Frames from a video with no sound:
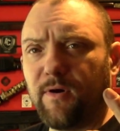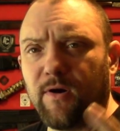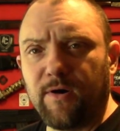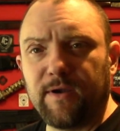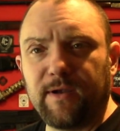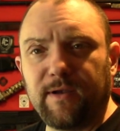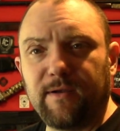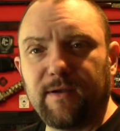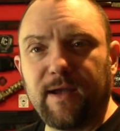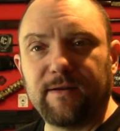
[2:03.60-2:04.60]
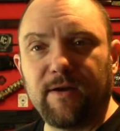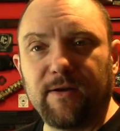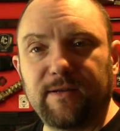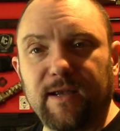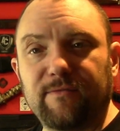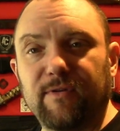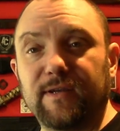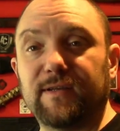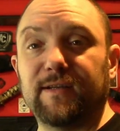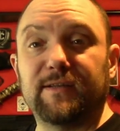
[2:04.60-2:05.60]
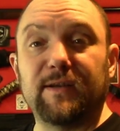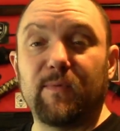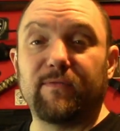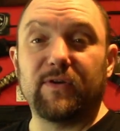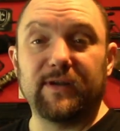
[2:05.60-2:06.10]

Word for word: I had an eye test recently to see whether